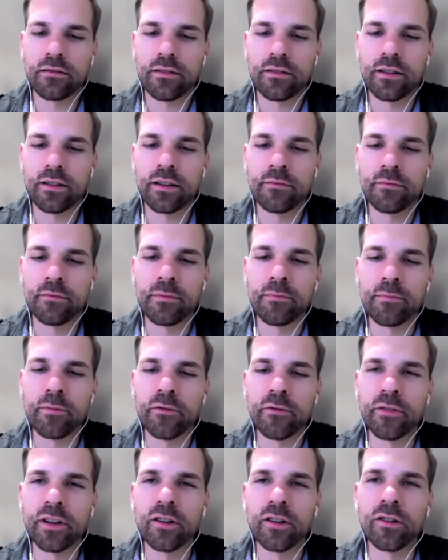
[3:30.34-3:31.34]
Can I be
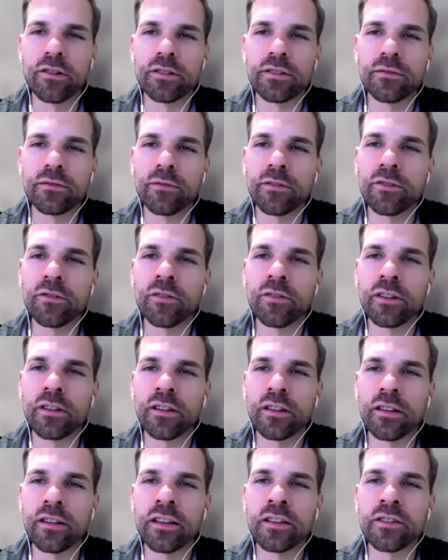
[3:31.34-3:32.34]
perfectly honest with you?
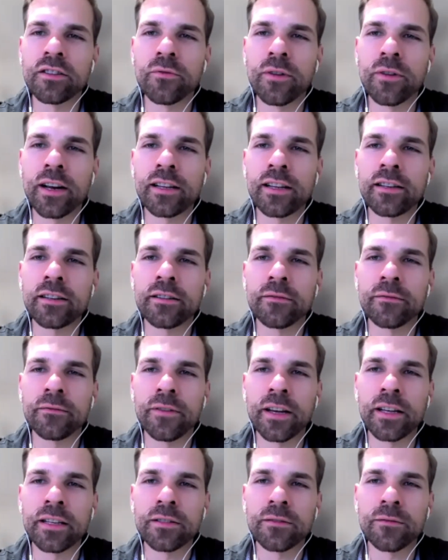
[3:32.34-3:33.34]
The Israeli
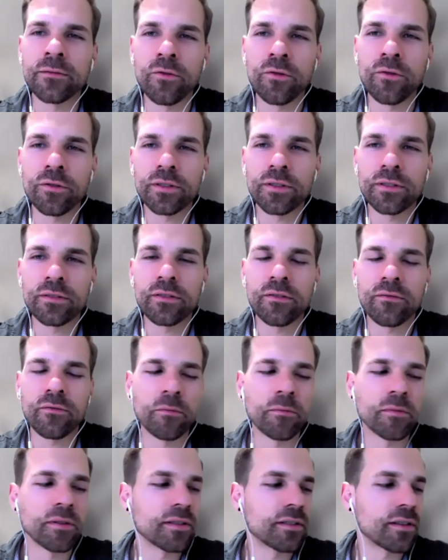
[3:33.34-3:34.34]
Defense Force,
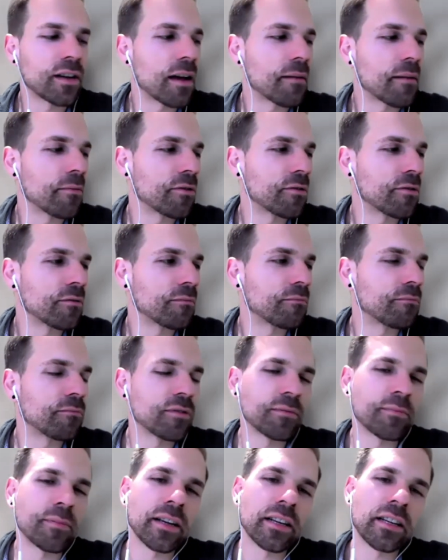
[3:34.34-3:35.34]
from a cyber
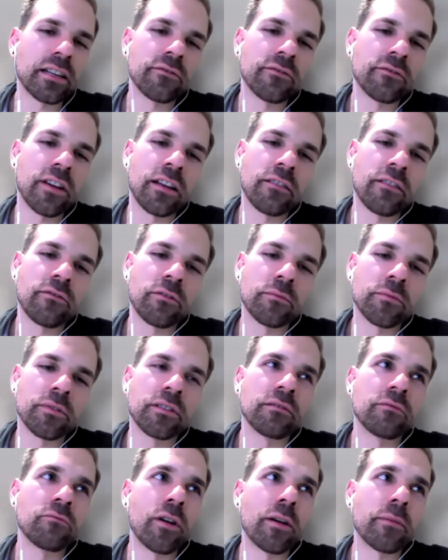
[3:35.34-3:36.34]
perspective and from a
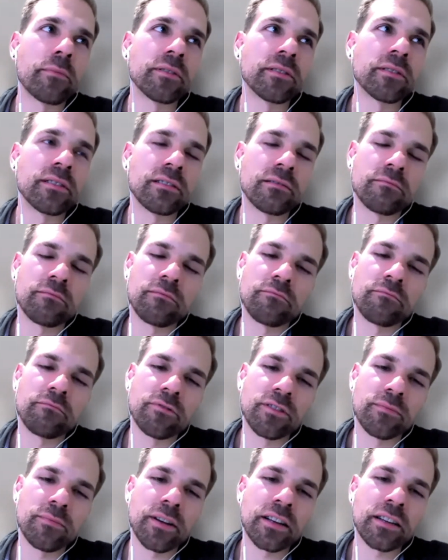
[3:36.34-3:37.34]
weapons
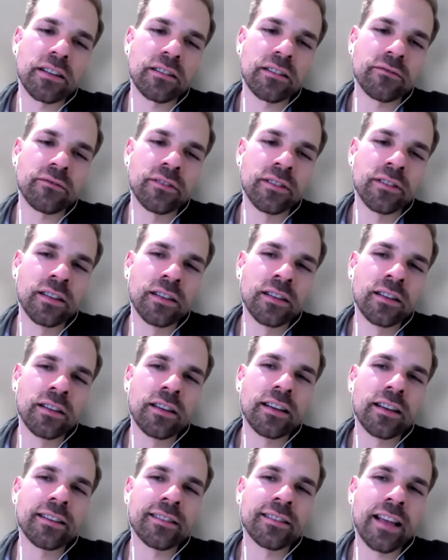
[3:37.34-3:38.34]
perspective,
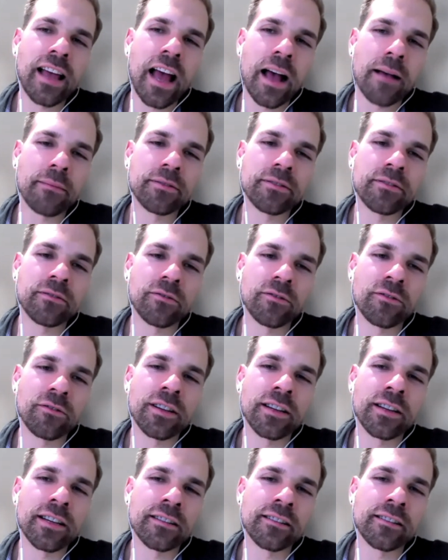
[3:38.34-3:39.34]
is
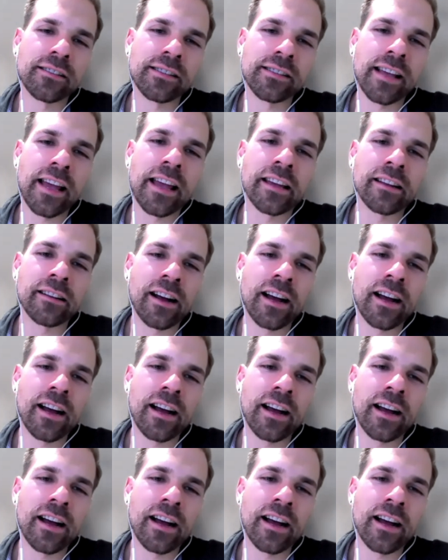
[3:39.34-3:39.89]
absolutely insane.